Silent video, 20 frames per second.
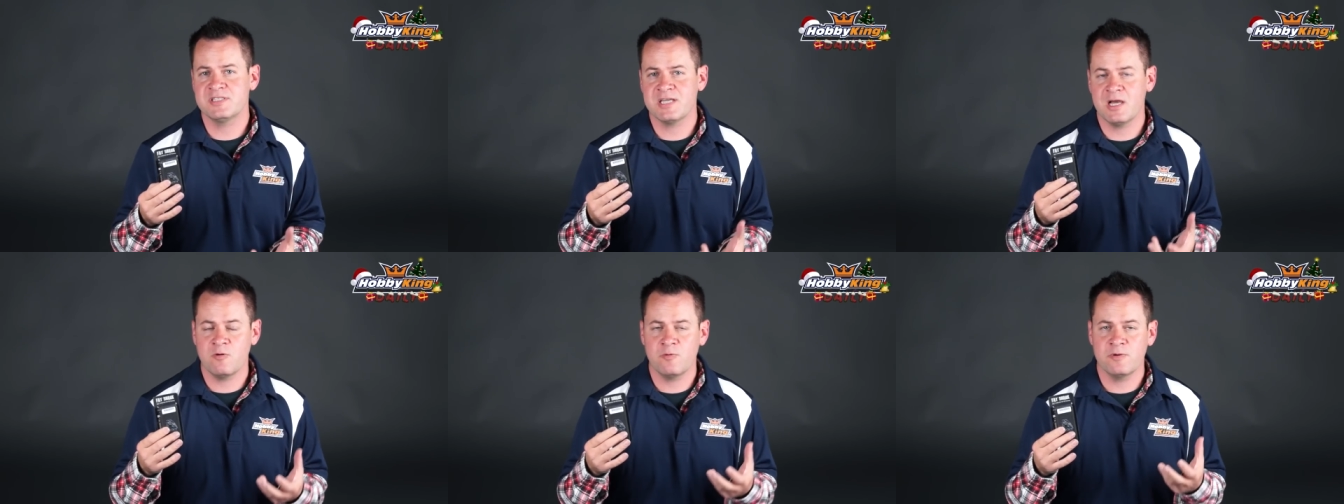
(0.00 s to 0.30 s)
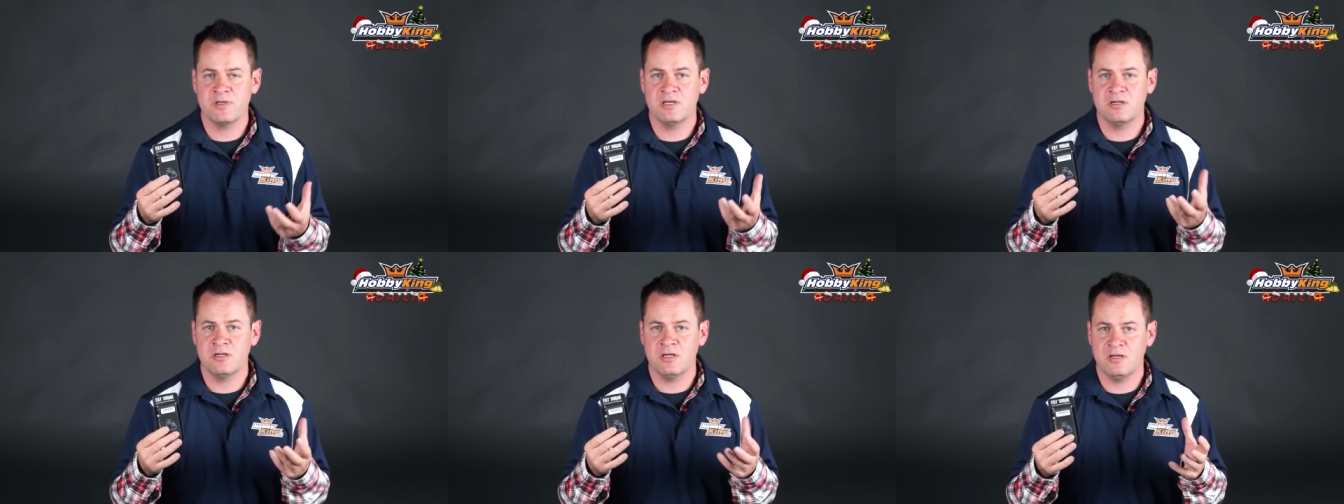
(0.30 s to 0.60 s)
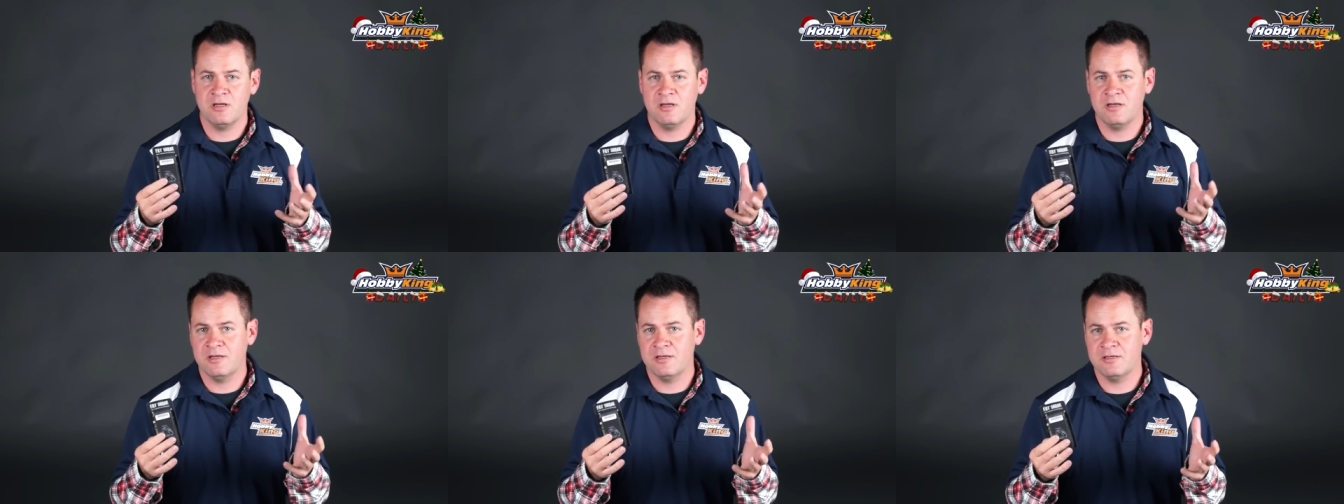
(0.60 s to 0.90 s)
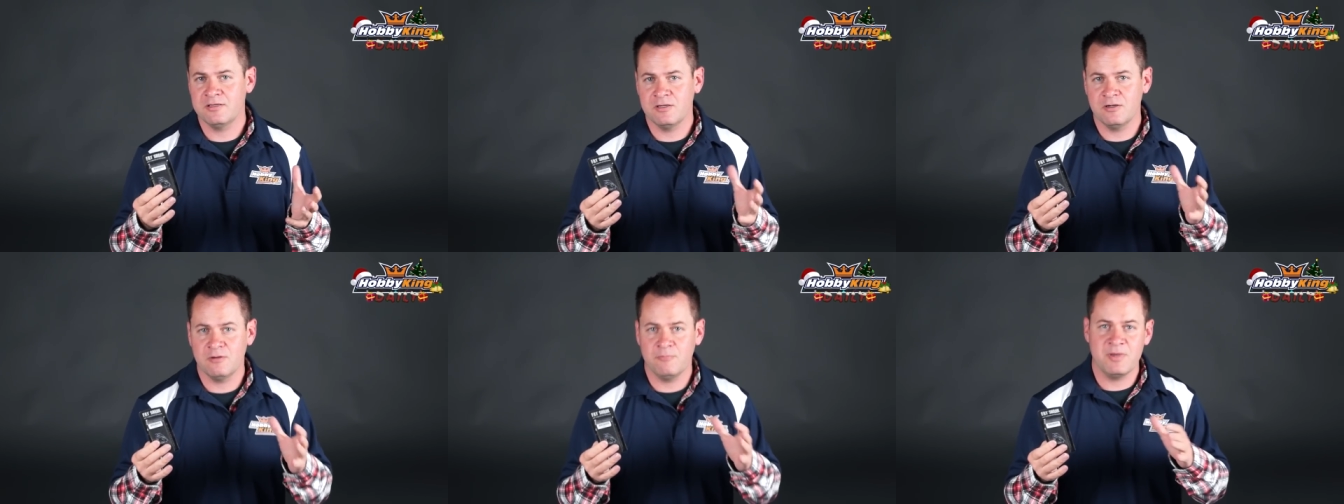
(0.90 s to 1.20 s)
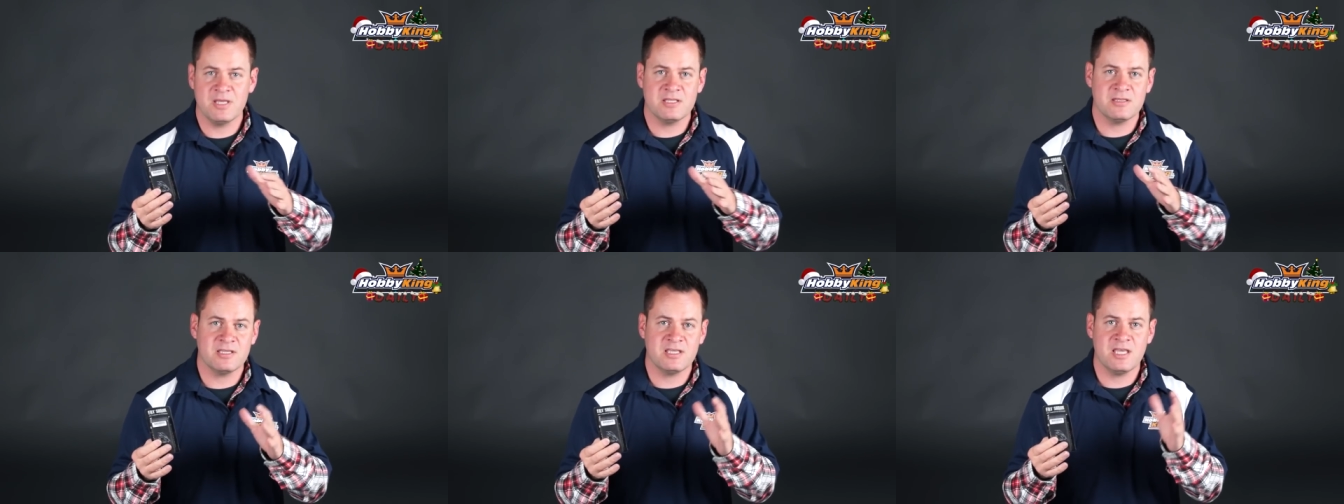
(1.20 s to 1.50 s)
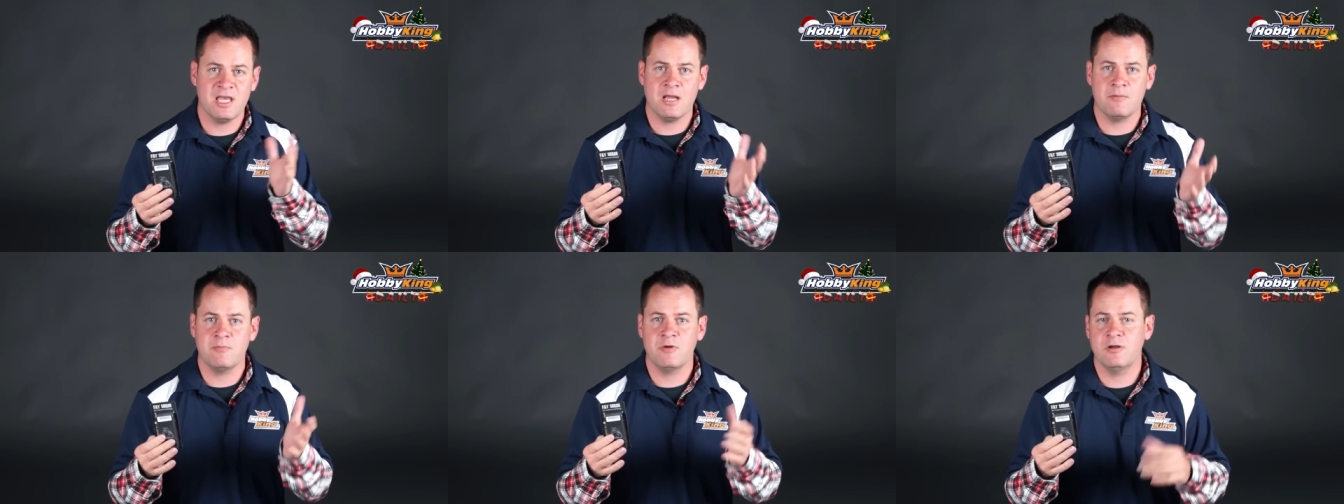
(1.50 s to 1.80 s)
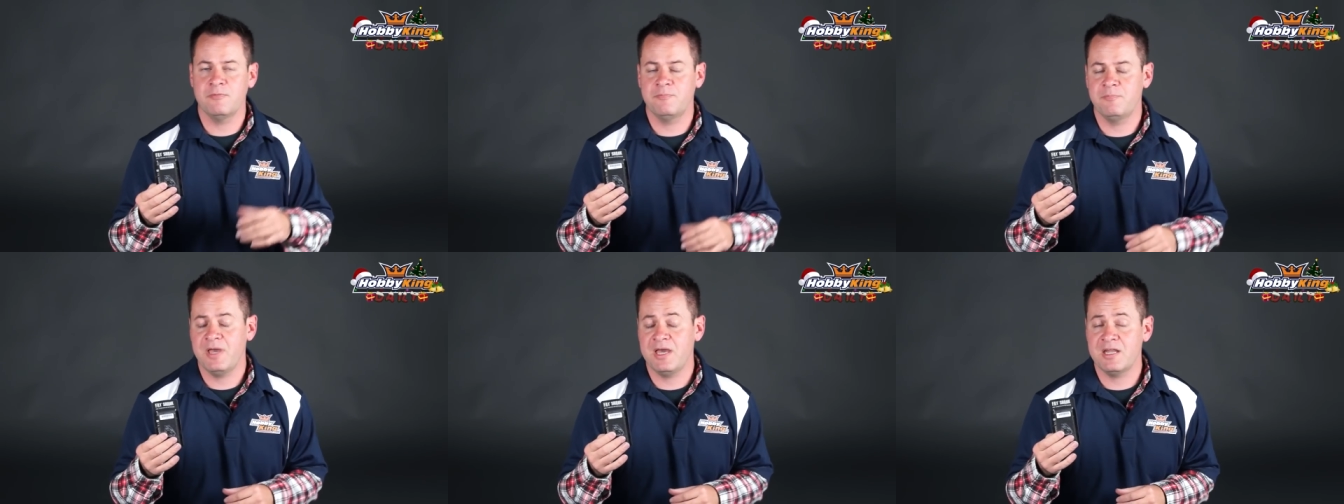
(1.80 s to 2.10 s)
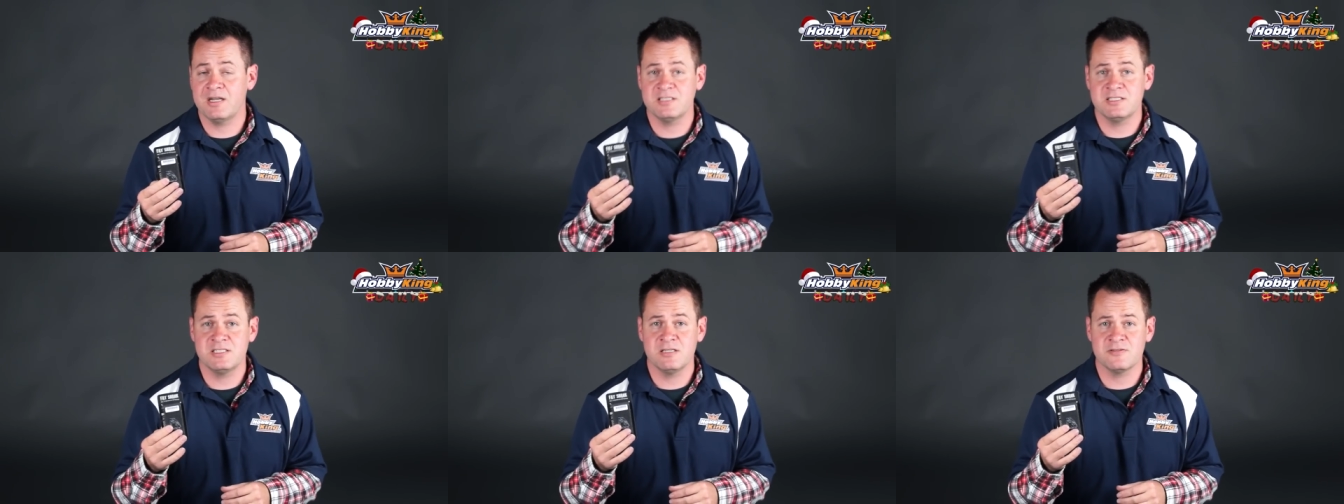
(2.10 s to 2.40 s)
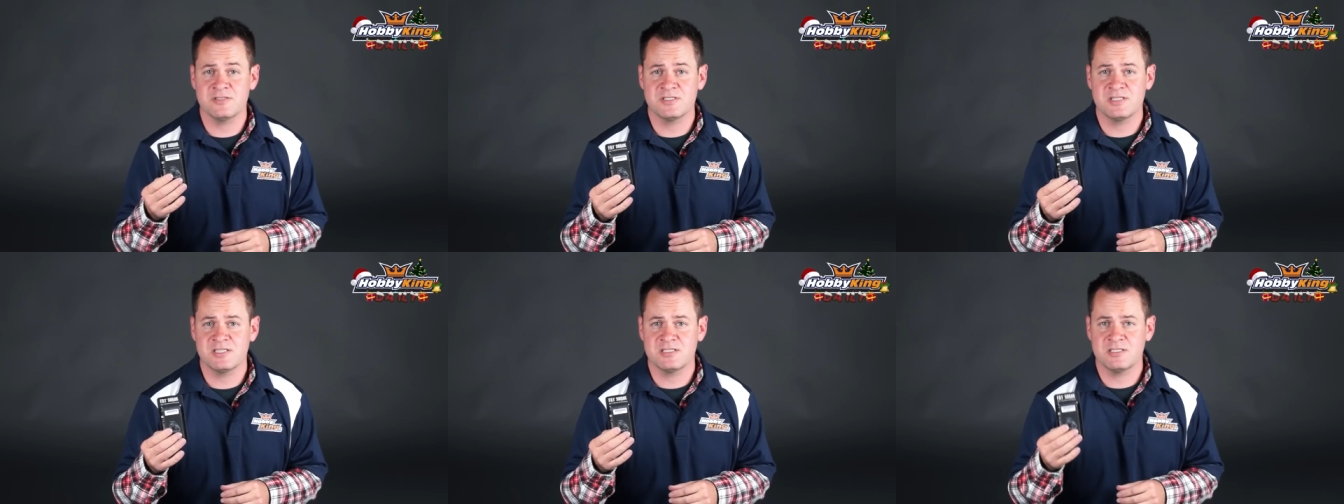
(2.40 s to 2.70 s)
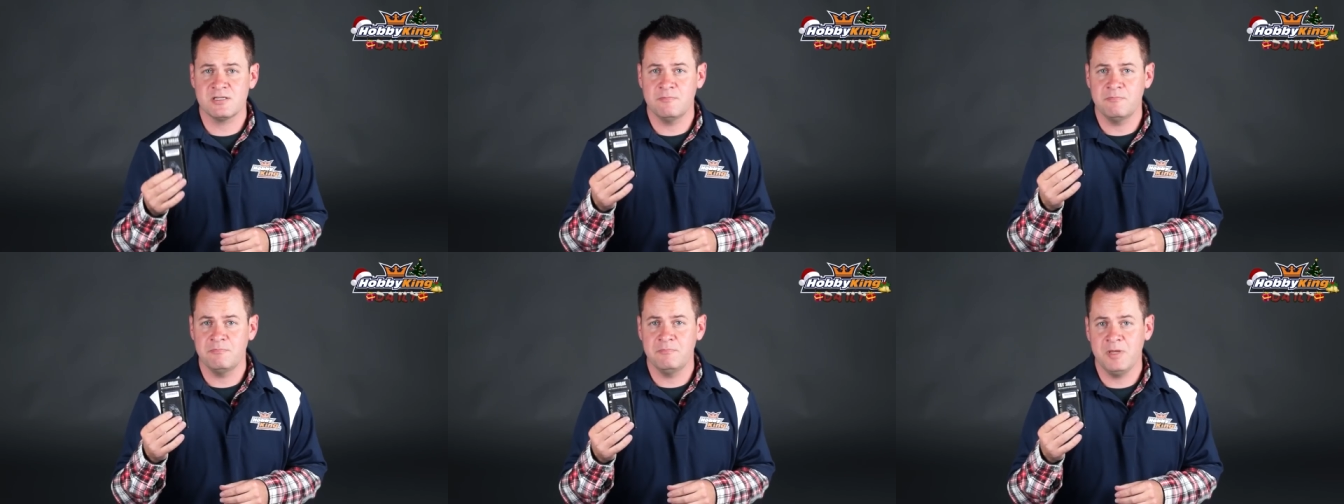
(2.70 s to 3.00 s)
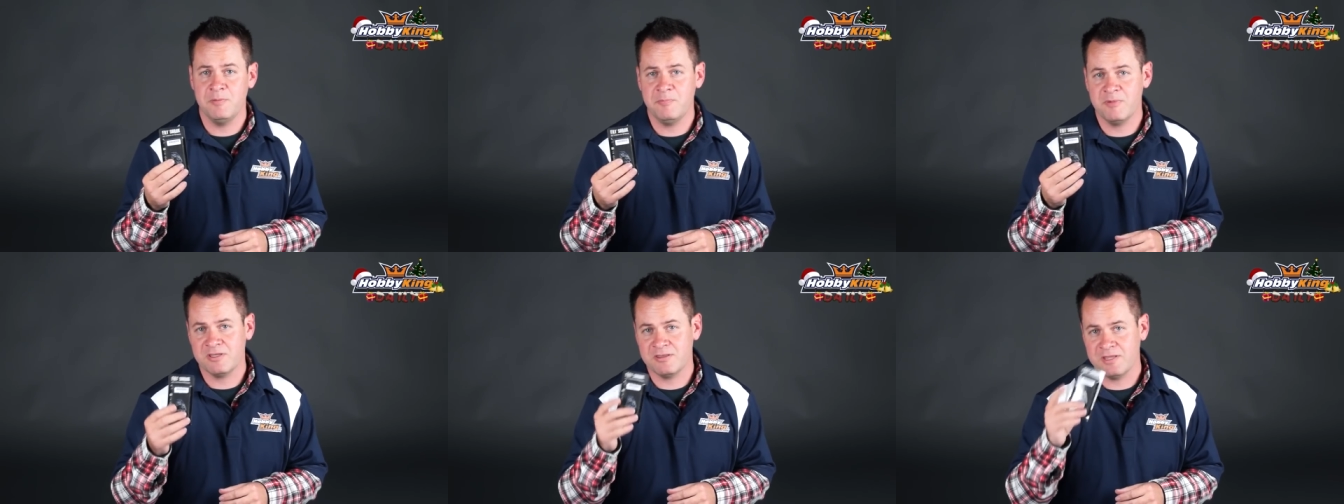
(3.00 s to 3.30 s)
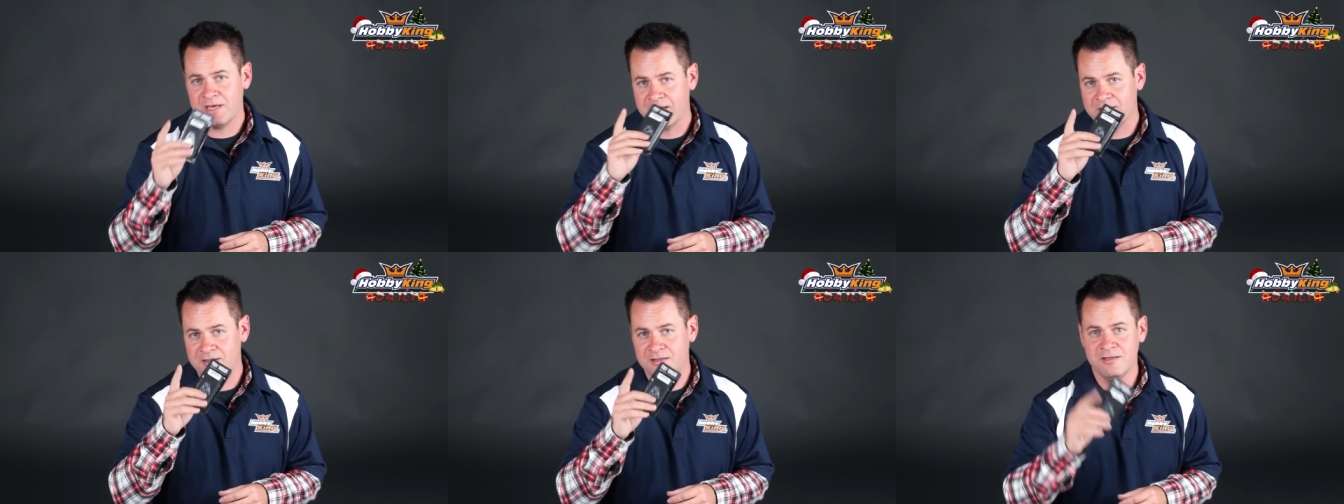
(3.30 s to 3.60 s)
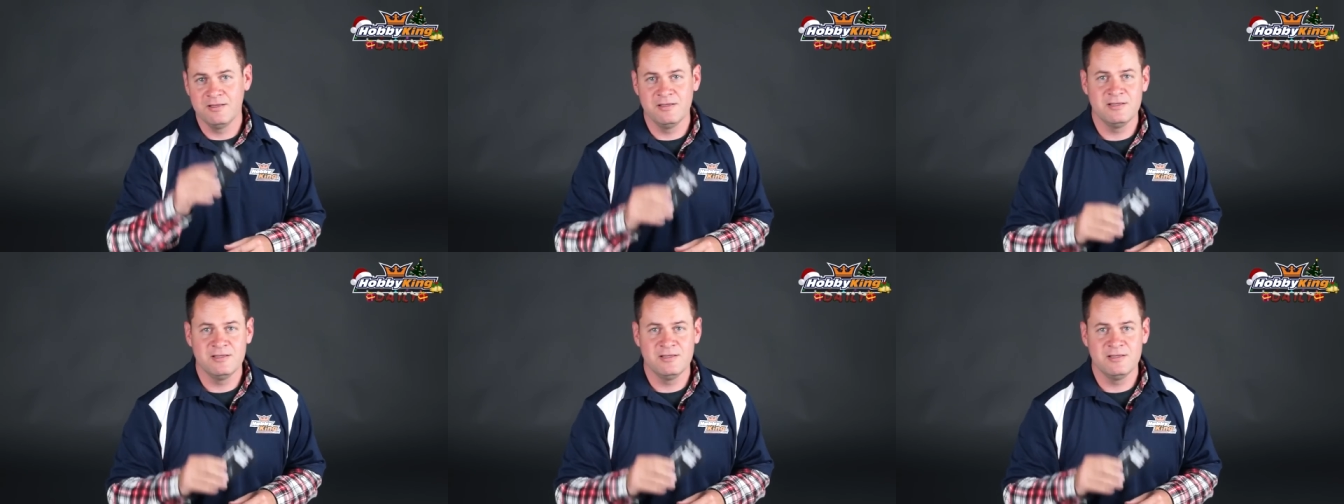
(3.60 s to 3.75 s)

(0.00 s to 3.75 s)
how are we going to uh, you know, make the camera pan and tilt system mimic that?